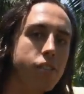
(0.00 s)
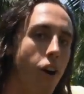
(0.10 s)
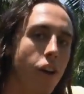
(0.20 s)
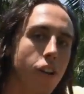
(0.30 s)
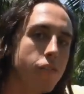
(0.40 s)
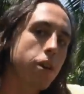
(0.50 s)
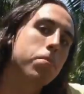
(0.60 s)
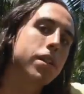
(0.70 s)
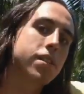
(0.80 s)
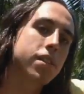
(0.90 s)
all of their
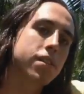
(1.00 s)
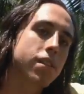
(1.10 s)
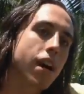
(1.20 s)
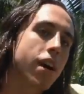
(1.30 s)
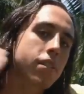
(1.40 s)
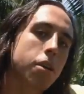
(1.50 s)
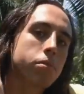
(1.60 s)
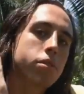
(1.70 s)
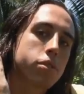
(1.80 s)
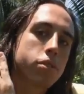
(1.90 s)
business has
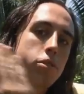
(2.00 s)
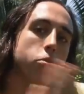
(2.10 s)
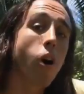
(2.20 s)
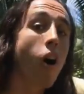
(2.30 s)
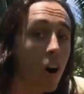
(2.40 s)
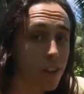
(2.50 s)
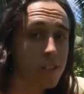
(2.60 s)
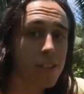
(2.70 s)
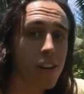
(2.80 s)
come to a halt.